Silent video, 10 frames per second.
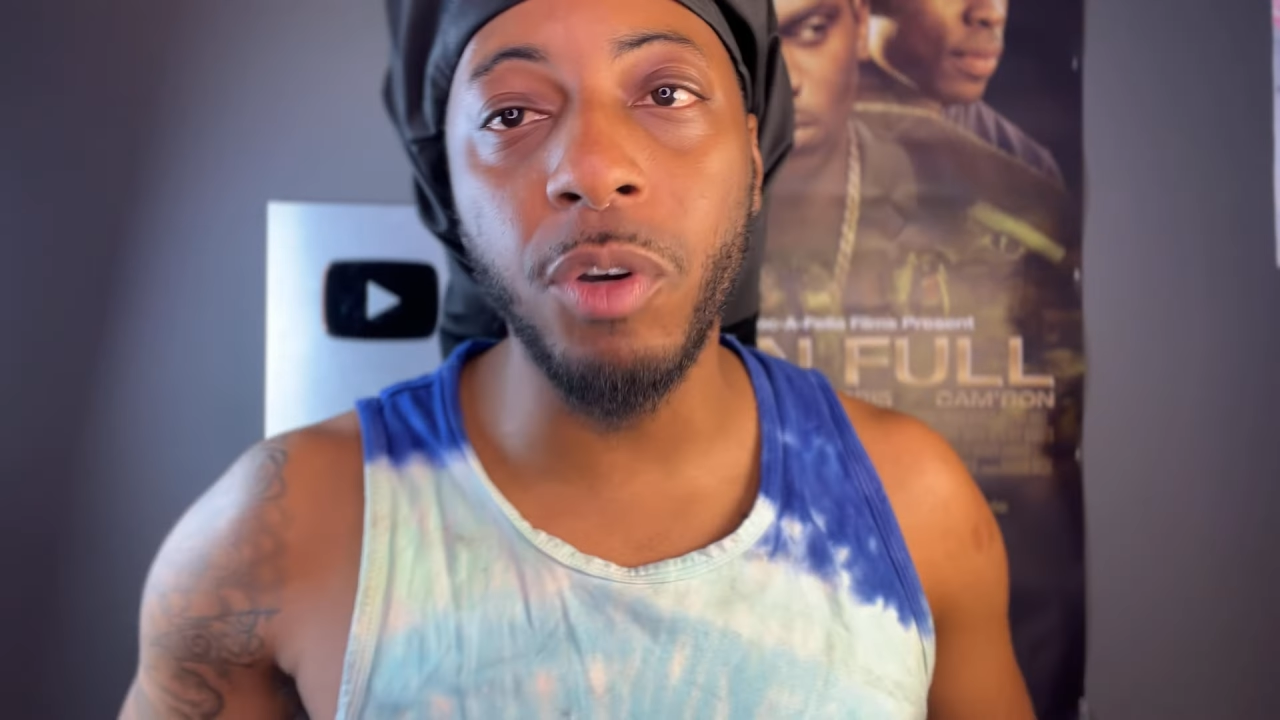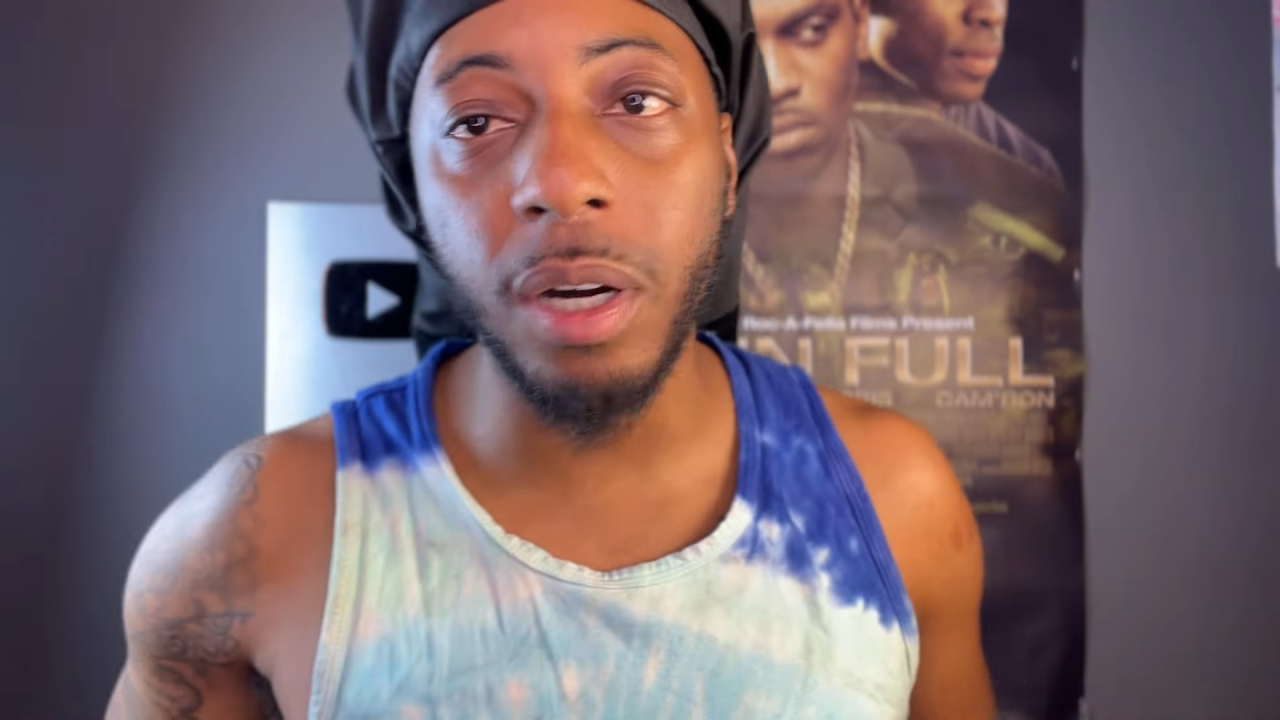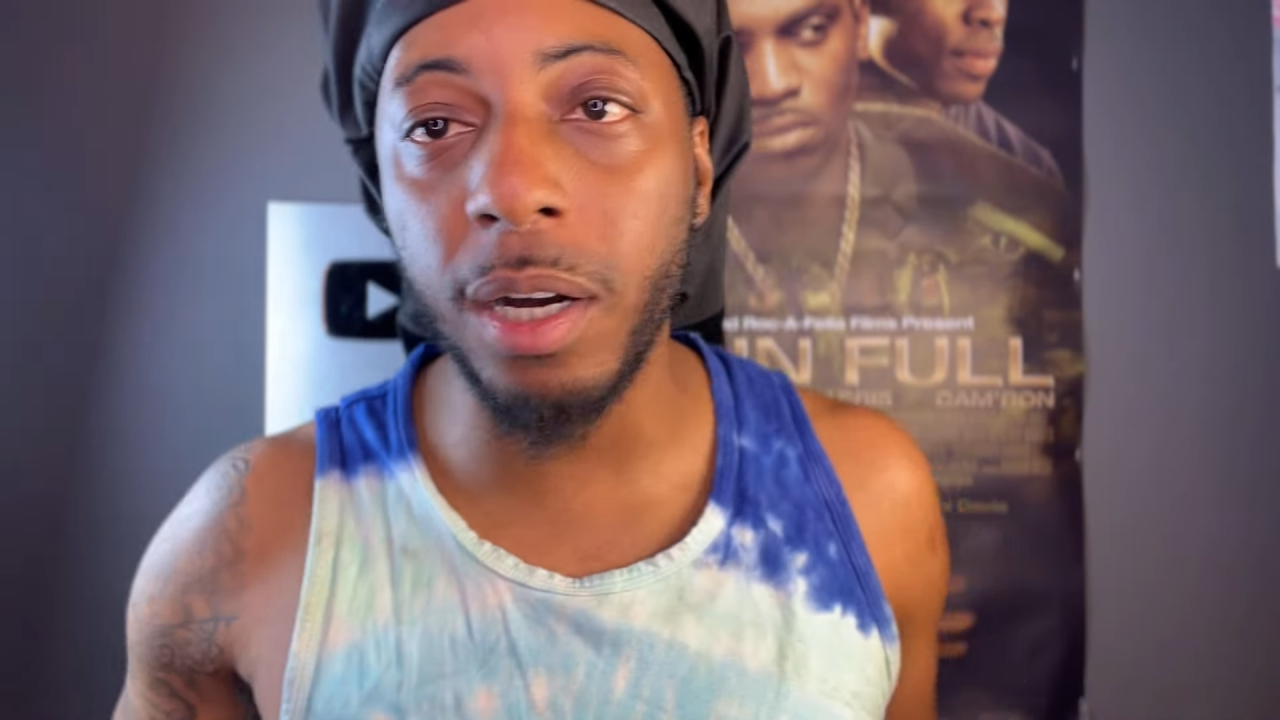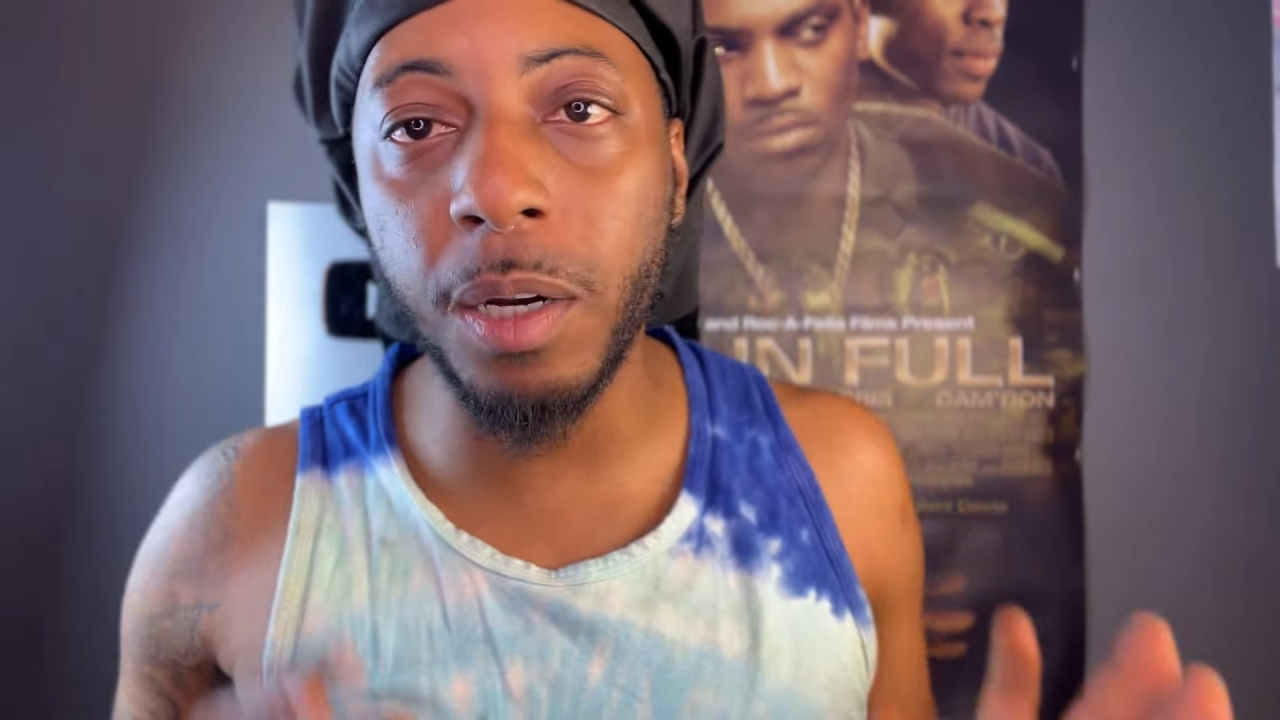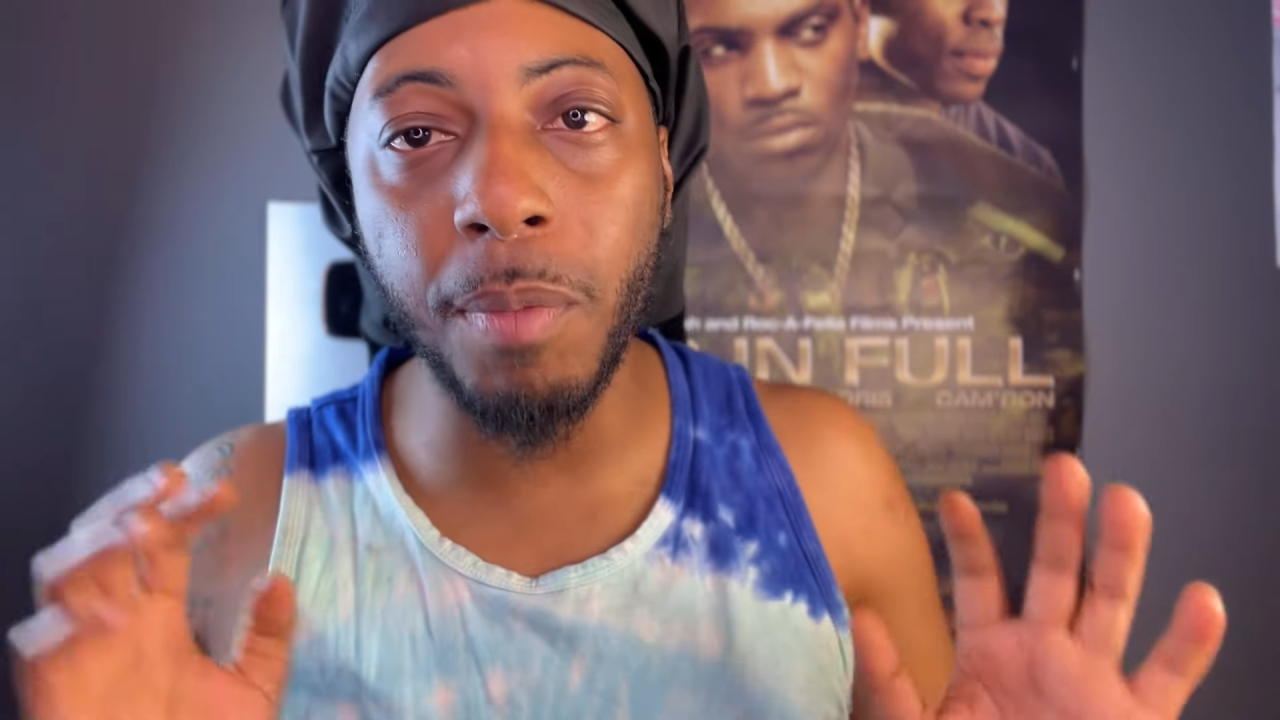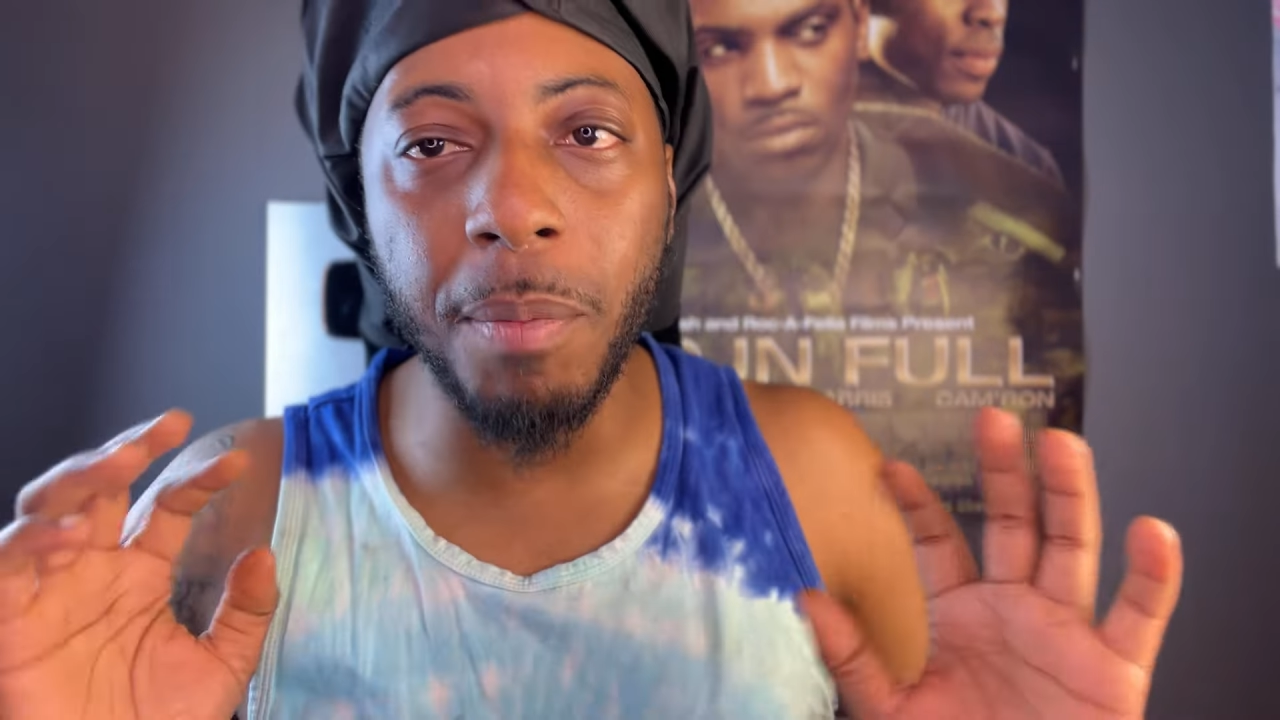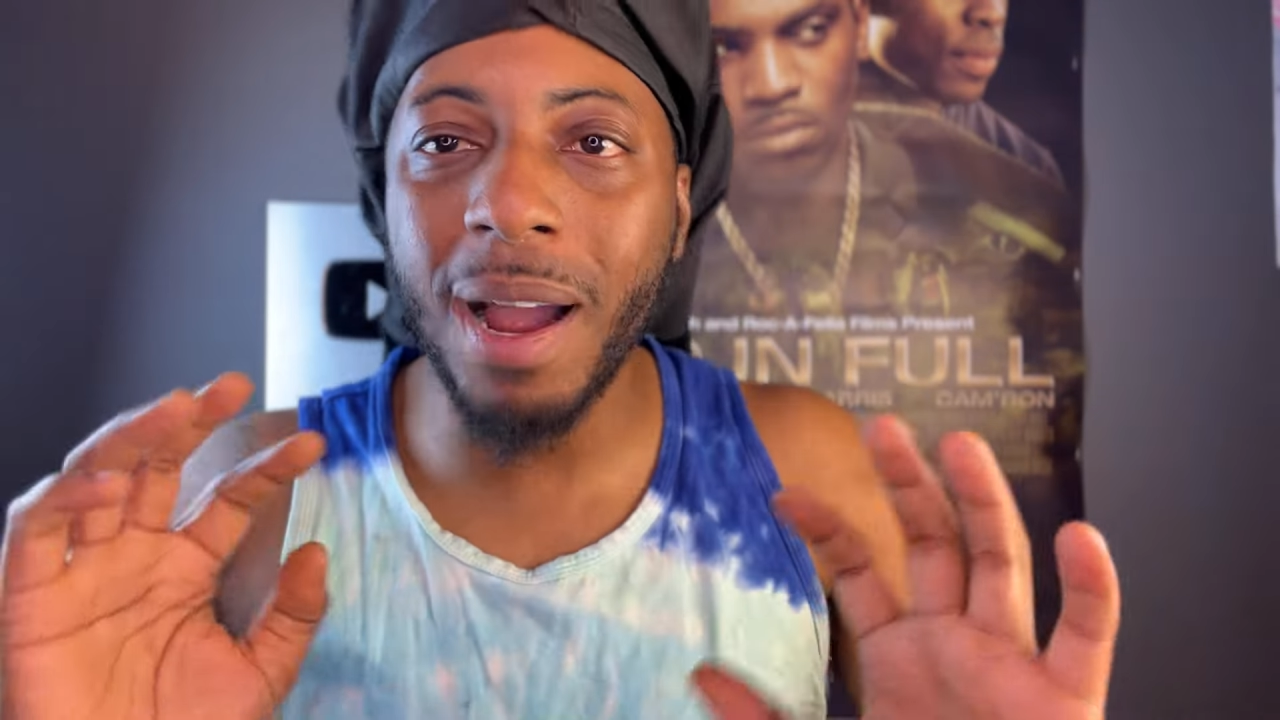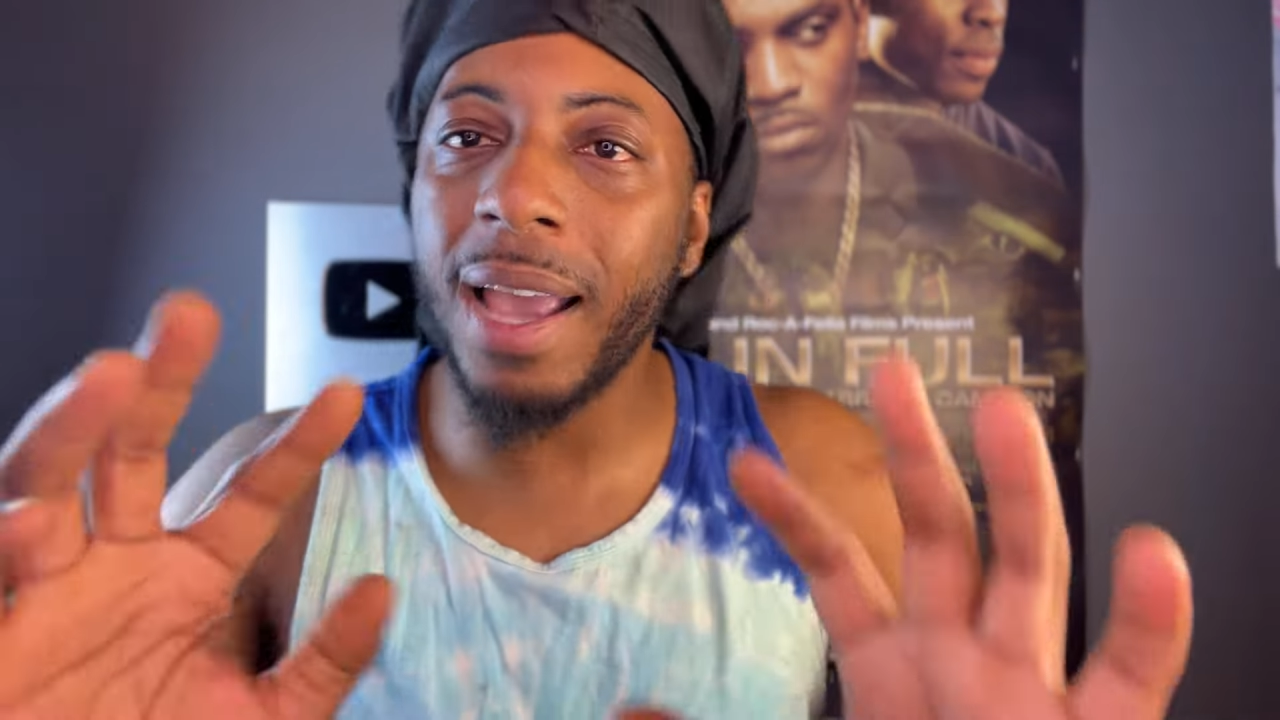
you a hug, mama.